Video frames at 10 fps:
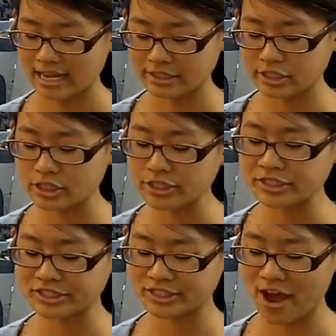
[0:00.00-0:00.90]
It has a
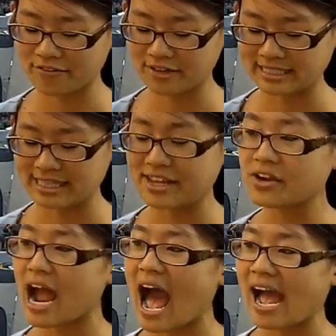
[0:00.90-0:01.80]
certain softness,
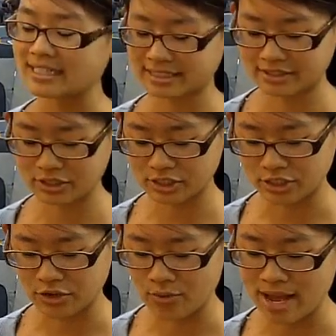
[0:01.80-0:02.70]
like your eyes
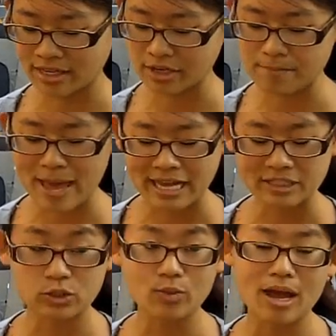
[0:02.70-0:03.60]
used to when you're
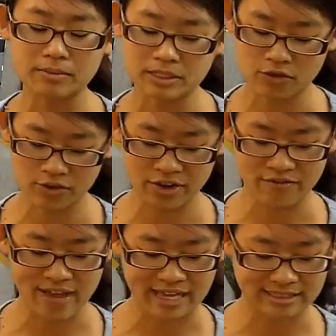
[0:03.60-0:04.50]
being swept over
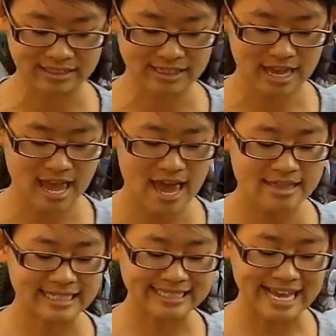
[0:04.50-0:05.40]
your face.
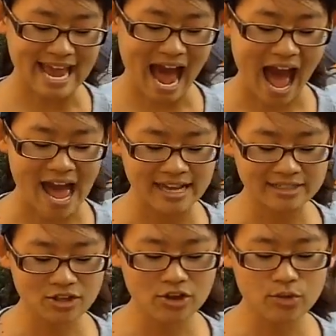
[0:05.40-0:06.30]
They say
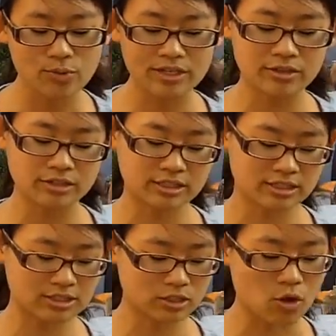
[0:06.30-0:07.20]
eyes are the windows
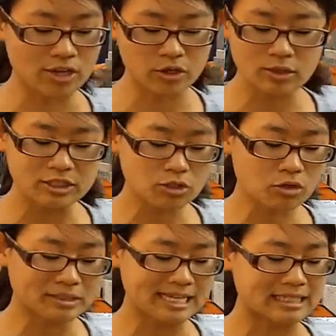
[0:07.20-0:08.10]
to the soul, and your
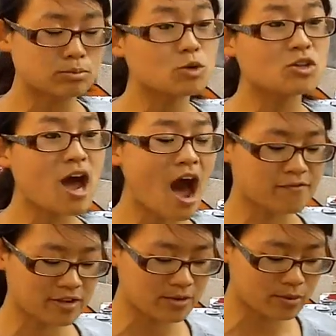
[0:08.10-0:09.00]
soul is like smooth
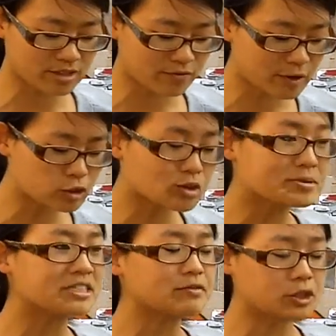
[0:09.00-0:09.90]
coffee with a few
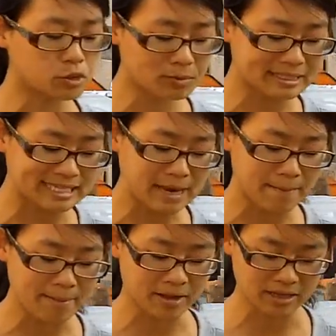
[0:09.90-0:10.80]
dribbles of
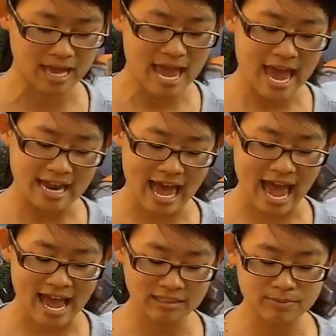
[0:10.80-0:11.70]
2% milk. And
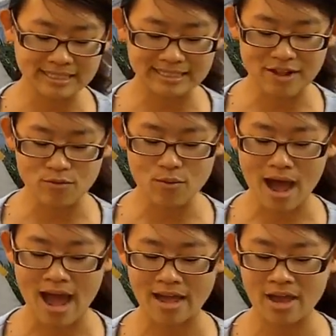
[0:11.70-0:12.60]
I ask myself
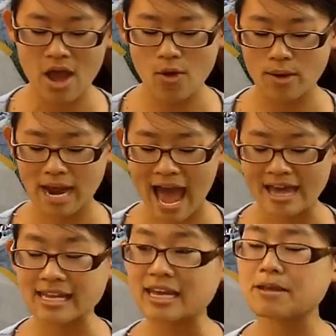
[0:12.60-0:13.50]
why, when
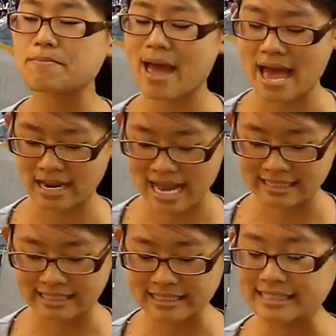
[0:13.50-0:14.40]
I lay in bed,
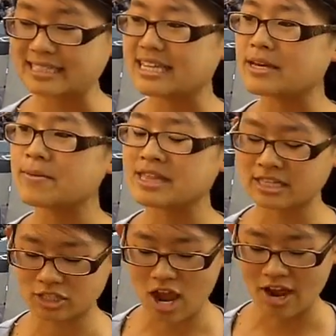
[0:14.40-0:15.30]
I still see them
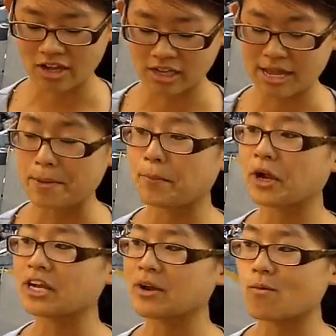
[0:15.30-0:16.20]
in the dark, like
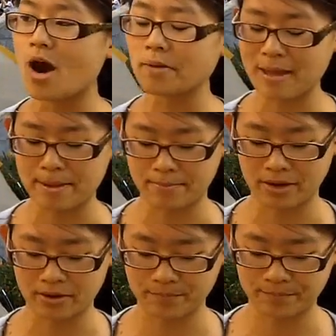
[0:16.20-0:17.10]
burning
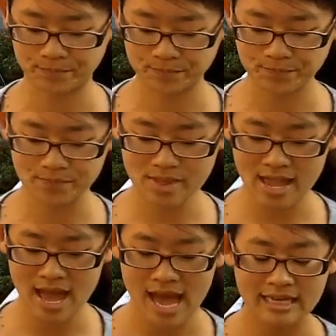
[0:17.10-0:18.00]
wallpaper.
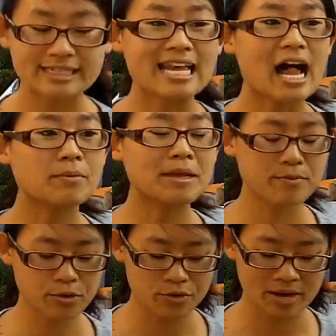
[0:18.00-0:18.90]
Tell
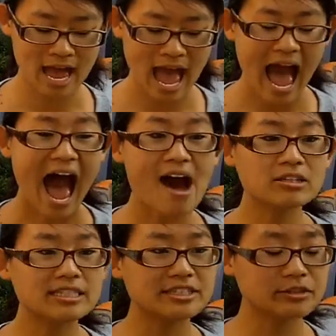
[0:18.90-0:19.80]
me, moon,
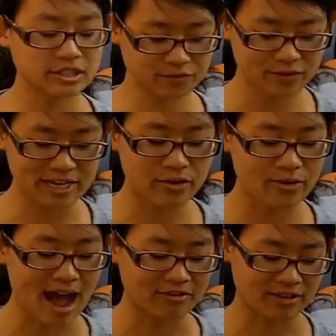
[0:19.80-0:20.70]
how do you defeat
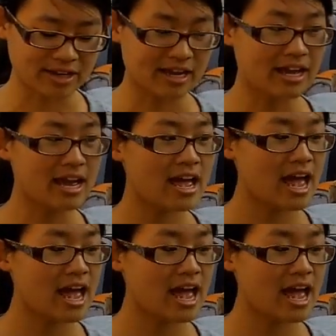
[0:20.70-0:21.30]
gravity?